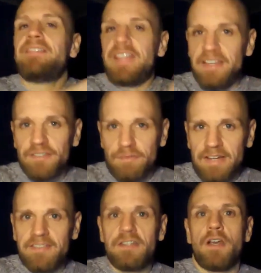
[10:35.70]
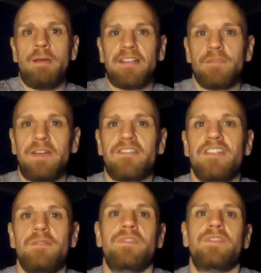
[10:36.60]
history, so you go back to when
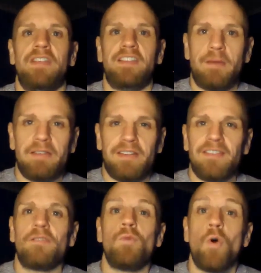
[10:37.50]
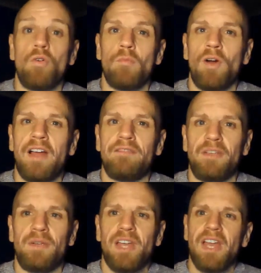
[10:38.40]
she was experiencing the war and what have you.
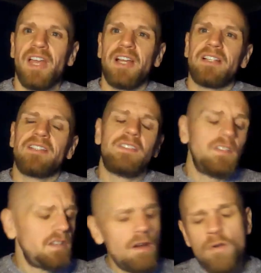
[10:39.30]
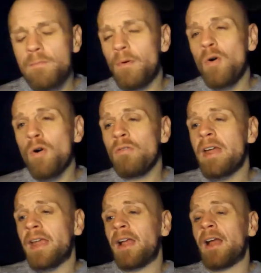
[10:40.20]
So
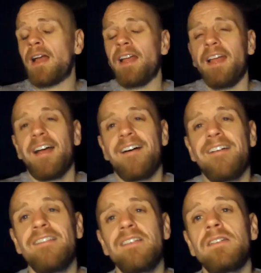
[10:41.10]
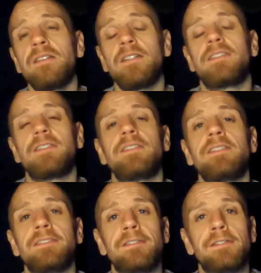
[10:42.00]
boring. Oh
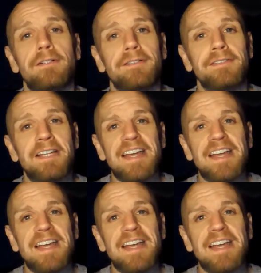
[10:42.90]
God.